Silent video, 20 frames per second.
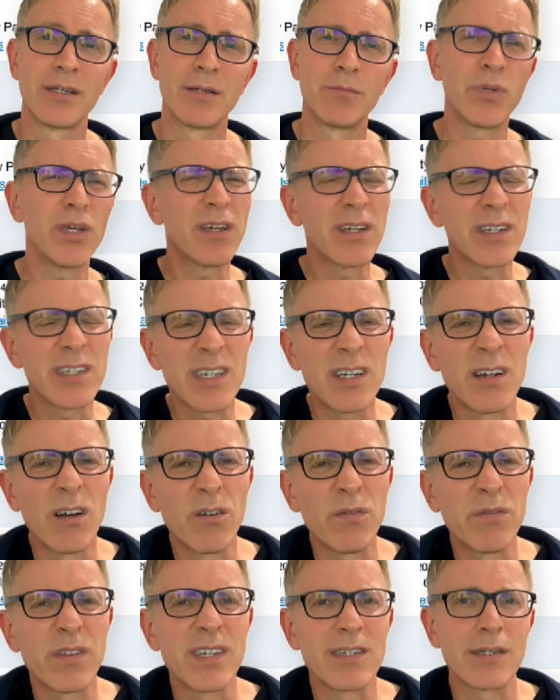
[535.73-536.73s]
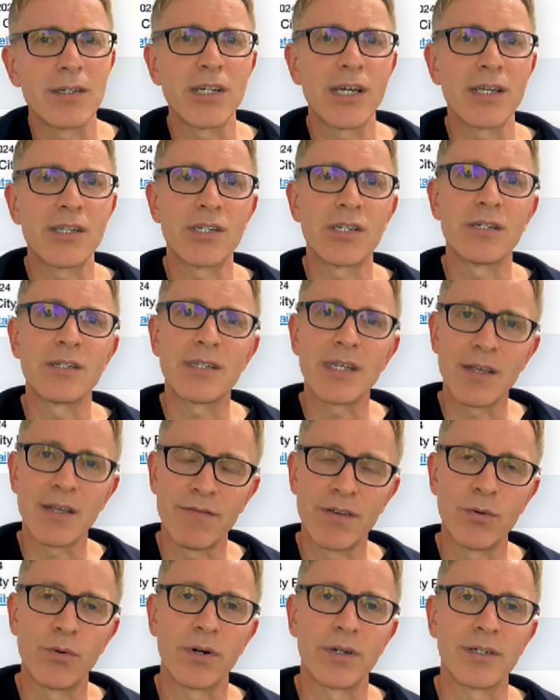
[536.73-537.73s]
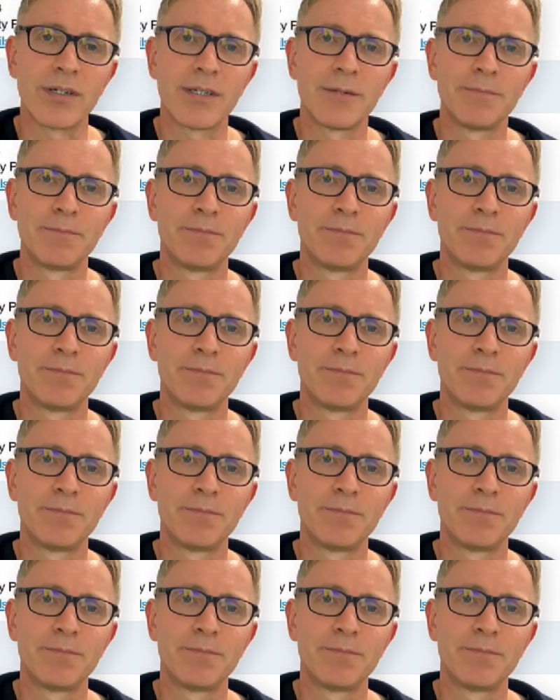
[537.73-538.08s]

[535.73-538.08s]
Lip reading: But you can turn off these suggestions if you want.